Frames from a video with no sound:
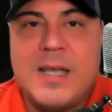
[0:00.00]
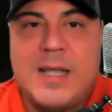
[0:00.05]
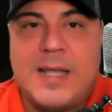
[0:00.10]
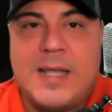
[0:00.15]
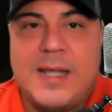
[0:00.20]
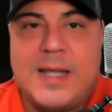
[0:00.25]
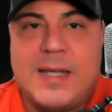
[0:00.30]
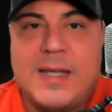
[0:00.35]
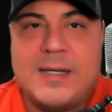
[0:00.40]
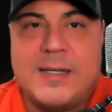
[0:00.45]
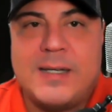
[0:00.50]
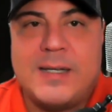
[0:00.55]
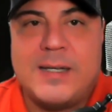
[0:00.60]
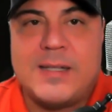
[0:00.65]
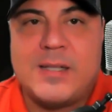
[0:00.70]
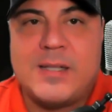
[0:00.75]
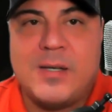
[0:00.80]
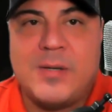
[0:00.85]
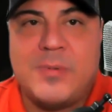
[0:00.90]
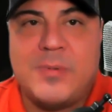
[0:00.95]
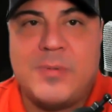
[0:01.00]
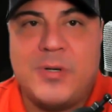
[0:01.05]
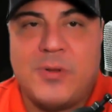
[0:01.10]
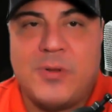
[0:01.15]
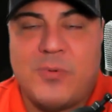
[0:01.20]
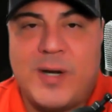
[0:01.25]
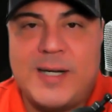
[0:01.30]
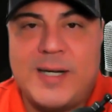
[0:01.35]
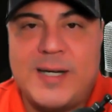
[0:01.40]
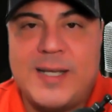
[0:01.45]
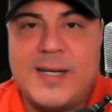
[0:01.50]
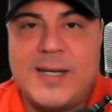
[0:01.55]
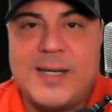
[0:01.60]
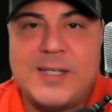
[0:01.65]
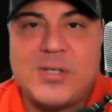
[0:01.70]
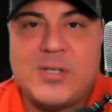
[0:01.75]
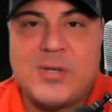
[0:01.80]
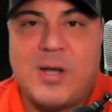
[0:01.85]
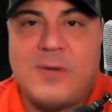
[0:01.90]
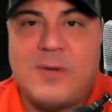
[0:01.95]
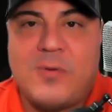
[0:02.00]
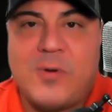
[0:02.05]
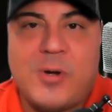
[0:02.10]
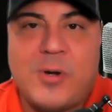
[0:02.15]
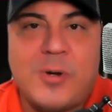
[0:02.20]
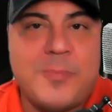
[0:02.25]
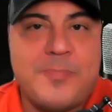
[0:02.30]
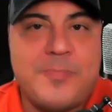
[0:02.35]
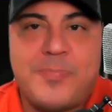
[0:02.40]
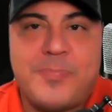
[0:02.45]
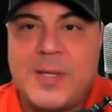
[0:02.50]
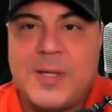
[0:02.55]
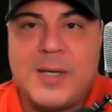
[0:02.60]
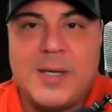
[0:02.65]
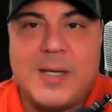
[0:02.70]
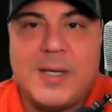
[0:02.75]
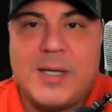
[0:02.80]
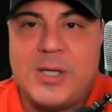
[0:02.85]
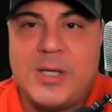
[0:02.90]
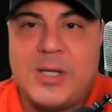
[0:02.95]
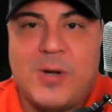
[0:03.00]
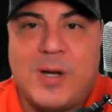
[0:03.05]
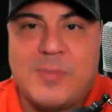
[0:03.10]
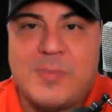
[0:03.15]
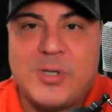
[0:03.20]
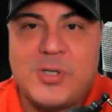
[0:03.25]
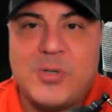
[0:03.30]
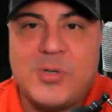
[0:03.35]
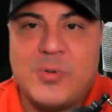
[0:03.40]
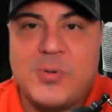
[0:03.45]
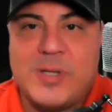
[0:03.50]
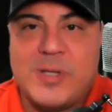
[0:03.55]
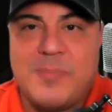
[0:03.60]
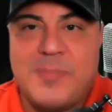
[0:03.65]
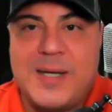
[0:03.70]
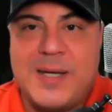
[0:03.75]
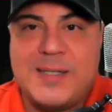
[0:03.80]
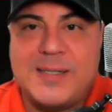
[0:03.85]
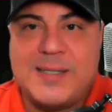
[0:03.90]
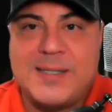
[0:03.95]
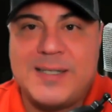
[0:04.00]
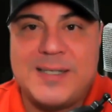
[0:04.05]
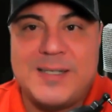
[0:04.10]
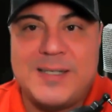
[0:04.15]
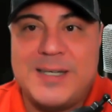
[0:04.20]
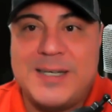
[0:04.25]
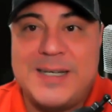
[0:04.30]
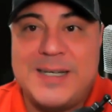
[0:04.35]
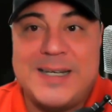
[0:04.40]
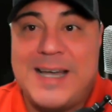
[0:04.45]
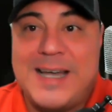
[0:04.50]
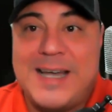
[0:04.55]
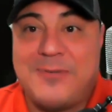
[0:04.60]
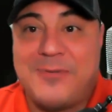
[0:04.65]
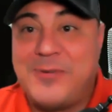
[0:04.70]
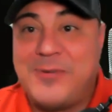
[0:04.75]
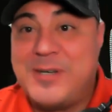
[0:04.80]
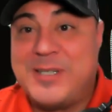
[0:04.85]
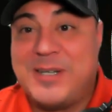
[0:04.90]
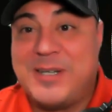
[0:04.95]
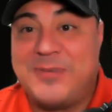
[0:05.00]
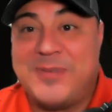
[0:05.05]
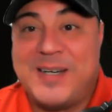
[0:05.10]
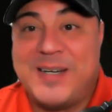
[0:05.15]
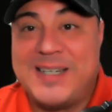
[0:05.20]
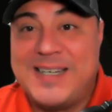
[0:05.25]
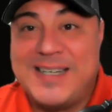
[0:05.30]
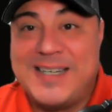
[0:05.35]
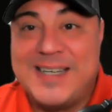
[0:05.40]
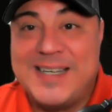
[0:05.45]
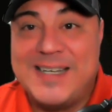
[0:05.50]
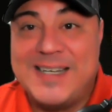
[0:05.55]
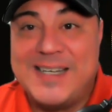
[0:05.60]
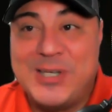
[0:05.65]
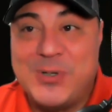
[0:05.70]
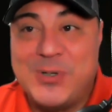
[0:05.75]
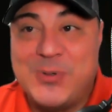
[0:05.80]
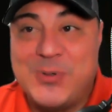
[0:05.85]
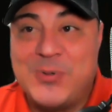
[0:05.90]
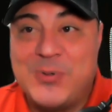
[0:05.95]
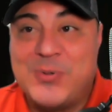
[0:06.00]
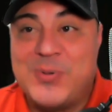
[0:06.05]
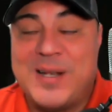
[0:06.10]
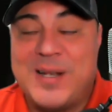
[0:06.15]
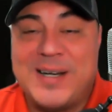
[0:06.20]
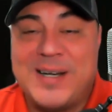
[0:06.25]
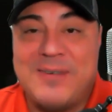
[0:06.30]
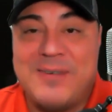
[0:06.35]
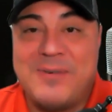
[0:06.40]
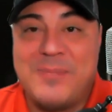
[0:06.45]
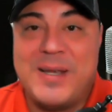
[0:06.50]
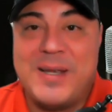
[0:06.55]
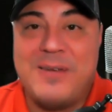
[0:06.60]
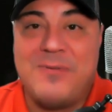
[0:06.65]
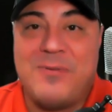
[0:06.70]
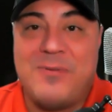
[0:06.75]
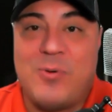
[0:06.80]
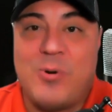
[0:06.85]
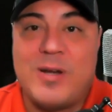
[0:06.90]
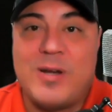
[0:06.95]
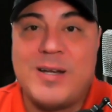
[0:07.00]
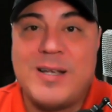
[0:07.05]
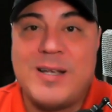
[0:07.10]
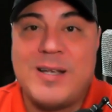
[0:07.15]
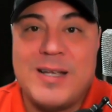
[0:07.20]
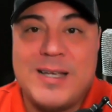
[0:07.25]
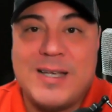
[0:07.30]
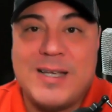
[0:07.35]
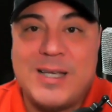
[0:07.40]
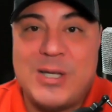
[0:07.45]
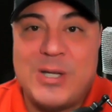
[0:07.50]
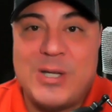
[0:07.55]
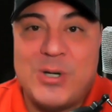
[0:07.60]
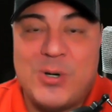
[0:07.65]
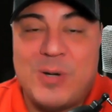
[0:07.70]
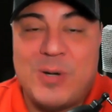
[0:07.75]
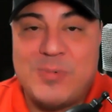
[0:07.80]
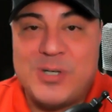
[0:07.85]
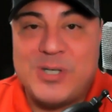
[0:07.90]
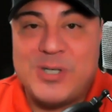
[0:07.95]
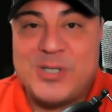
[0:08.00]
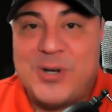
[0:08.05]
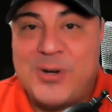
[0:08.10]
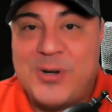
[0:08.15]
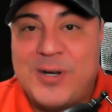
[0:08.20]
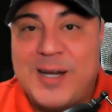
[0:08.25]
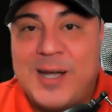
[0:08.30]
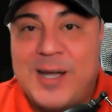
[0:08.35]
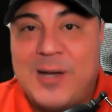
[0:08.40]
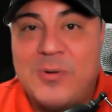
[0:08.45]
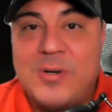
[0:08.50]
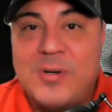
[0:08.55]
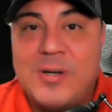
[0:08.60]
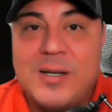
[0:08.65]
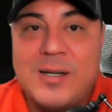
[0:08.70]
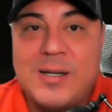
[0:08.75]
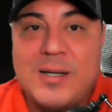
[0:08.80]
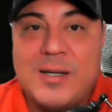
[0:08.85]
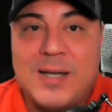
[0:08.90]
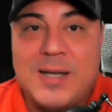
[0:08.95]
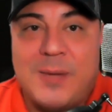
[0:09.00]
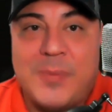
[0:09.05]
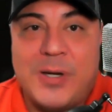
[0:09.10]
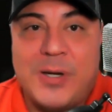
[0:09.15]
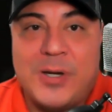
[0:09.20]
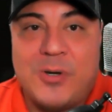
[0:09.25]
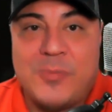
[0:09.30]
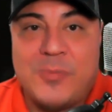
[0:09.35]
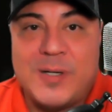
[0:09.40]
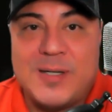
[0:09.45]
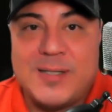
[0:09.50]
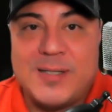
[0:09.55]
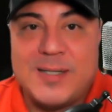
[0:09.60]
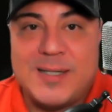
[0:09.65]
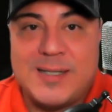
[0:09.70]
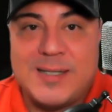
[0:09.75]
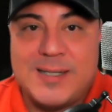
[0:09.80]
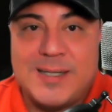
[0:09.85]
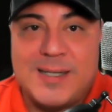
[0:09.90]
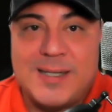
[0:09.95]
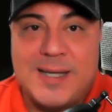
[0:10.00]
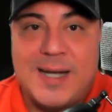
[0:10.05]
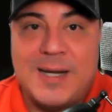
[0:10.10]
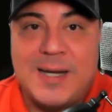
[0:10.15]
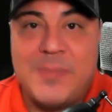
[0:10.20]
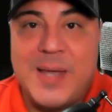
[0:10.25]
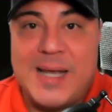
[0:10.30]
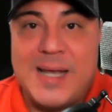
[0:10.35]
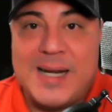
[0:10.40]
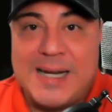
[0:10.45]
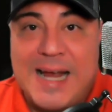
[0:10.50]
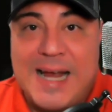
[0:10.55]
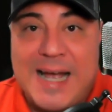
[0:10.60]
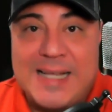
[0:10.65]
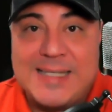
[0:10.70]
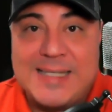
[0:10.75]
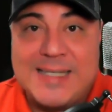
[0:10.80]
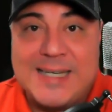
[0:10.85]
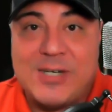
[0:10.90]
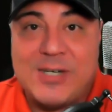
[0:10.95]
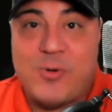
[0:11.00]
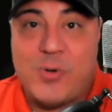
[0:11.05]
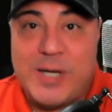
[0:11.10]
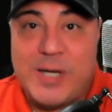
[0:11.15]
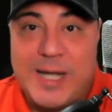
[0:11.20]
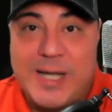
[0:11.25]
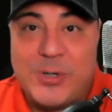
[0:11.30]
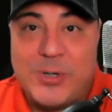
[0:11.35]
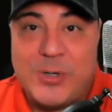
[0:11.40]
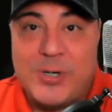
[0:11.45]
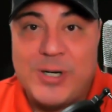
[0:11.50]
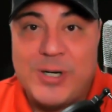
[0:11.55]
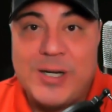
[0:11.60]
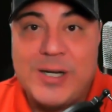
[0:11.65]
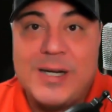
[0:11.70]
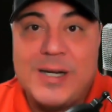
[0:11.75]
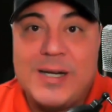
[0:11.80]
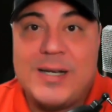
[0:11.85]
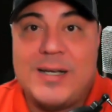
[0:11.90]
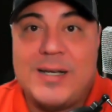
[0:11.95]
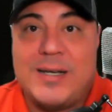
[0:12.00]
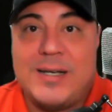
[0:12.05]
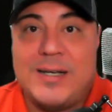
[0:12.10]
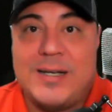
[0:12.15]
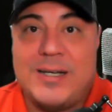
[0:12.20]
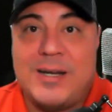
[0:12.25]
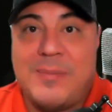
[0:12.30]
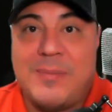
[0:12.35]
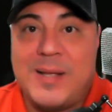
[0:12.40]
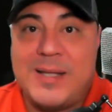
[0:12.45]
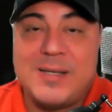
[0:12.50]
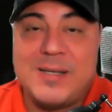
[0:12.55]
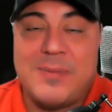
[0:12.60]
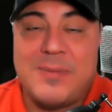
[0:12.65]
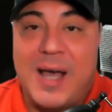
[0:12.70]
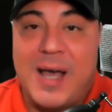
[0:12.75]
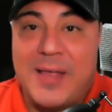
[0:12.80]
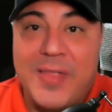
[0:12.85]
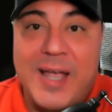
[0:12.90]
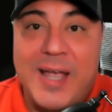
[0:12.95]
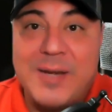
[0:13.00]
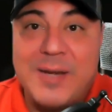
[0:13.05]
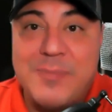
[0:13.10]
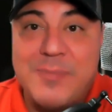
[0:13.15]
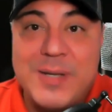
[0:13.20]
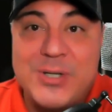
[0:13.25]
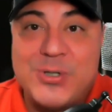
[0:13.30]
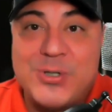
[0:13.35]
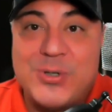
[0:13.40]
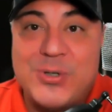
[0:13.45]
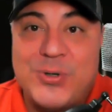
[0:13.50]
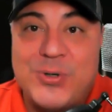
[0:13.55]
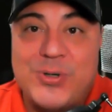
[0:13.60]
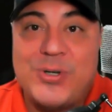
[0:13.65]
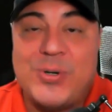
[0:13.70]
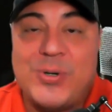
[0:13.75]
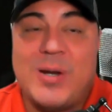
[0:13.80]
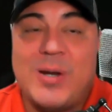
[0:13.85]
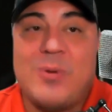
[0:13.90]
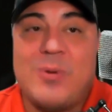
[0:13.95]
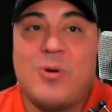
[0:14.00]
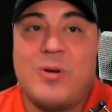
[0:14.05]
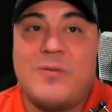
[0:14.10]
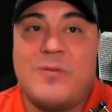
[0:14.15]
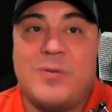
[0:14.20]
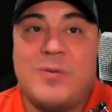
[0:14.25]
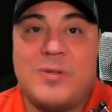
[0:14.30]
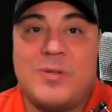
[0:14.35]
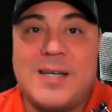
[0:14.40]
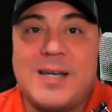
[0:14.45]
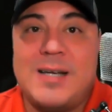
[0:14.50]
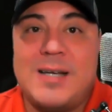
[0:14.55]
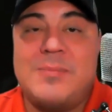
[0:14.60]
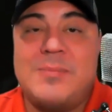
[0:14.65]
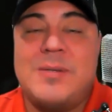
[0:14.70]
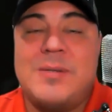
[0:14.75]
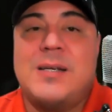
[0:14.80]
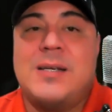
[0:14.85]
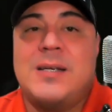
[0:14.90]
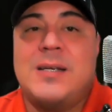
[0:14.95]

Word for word: and get the you know the right editing software you know i'm just doing the basic any kind of free stuff i can get and use without having to pay for it you know i'm just starting out on my own because like i said i am not a content creator I, you know i'm not some online minister you know i work full time